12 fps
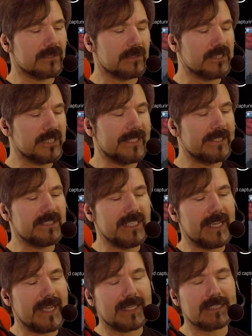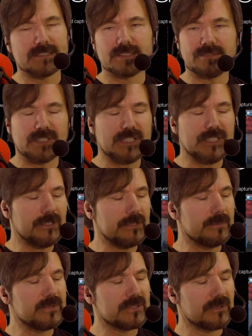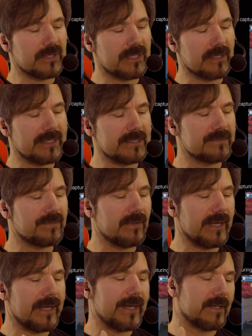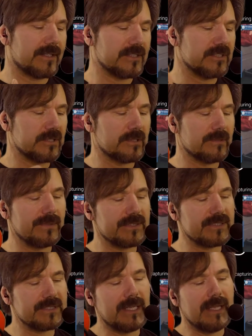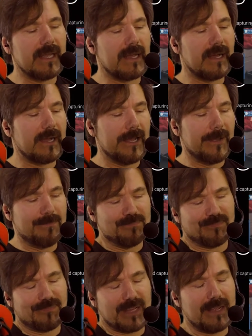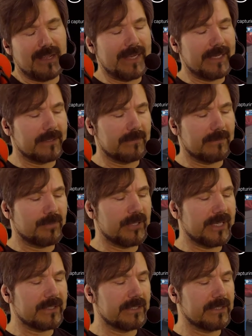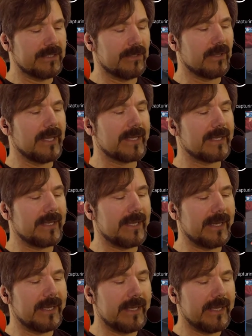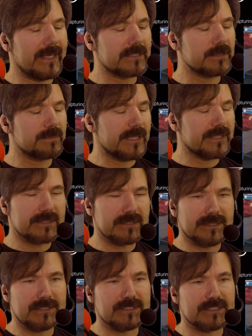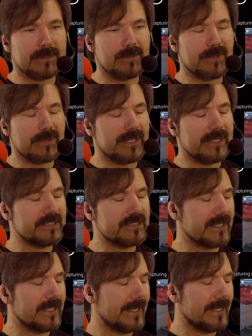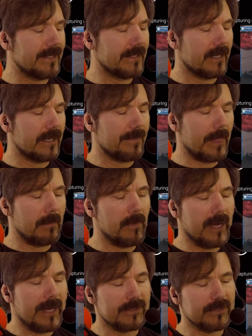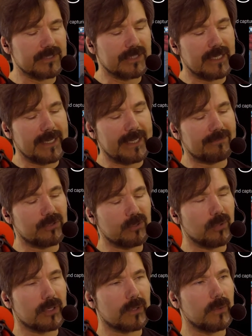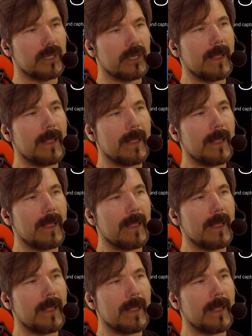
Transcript: change the axis of the cube so that it lays flat on a surface. I particularly don't like that, especially in some of the scanned models that I have to work with,